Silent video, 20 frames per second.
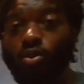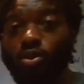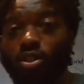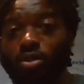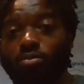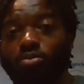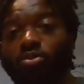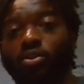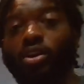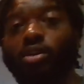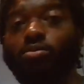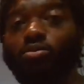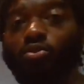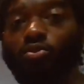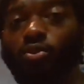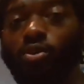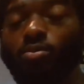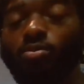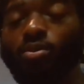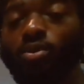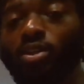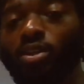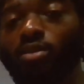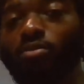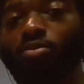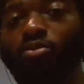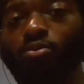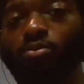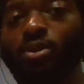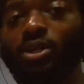lymph comes from,
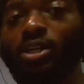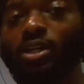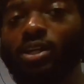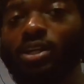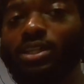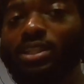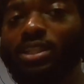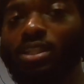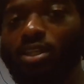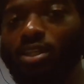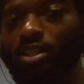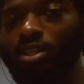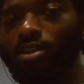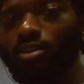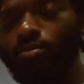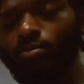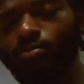lymph being the